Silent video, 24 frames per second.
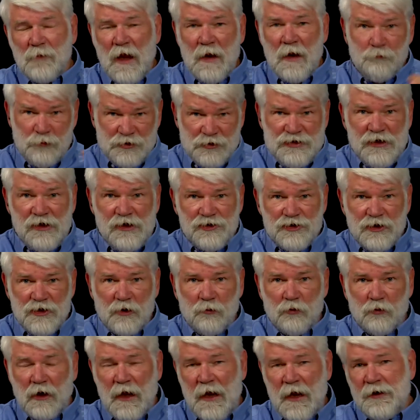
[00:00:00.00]
and potentially
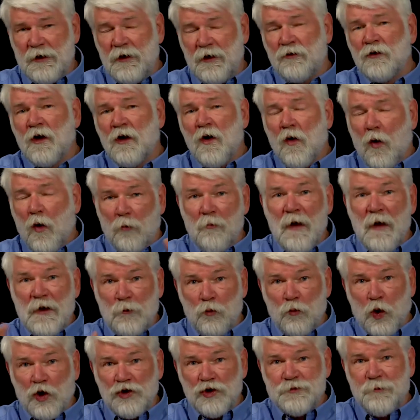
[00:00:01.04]
related or made
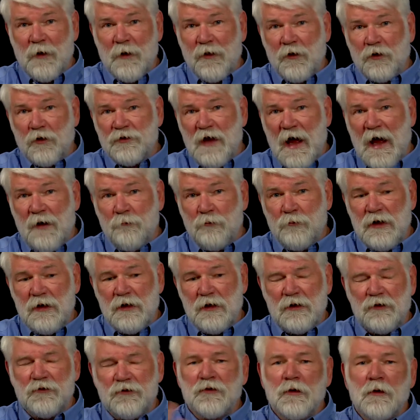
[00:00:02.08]
worse by their
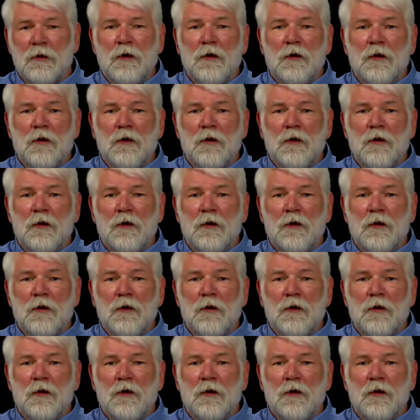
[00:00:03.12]
diabetes,